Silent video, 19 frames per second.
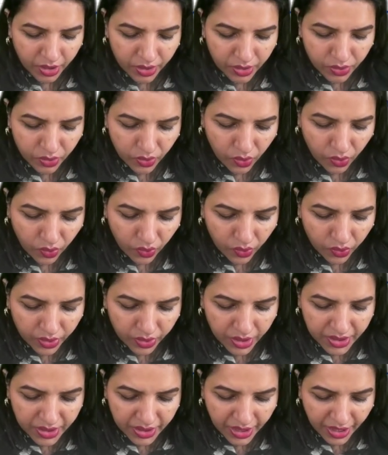So
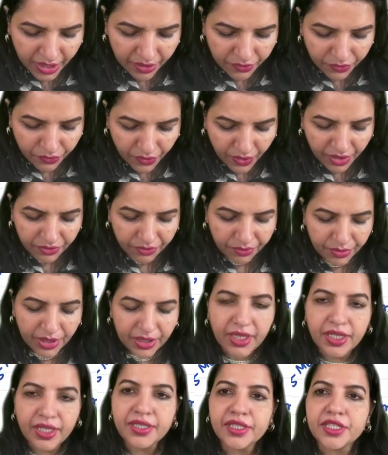this N5
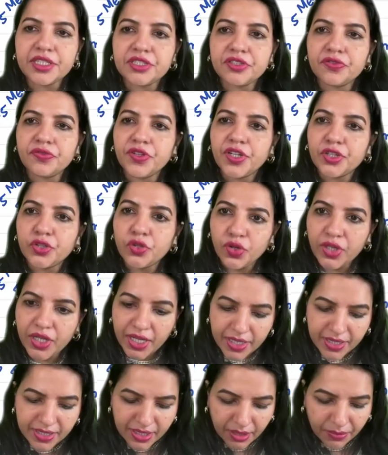methyl THFA
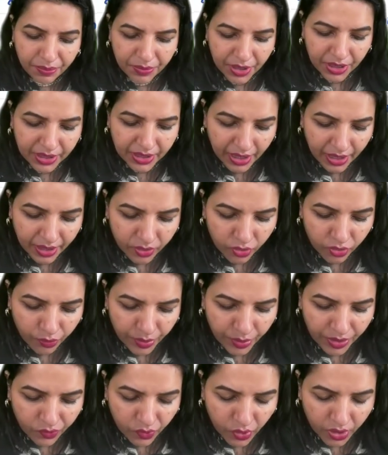donates that methyl group,
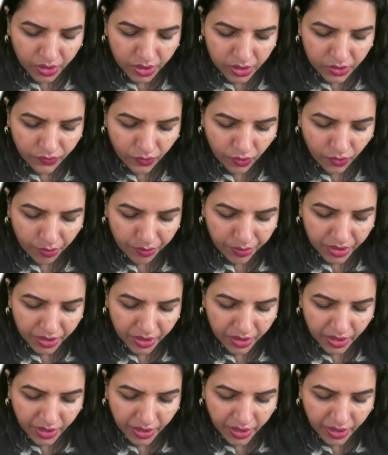and what is formed?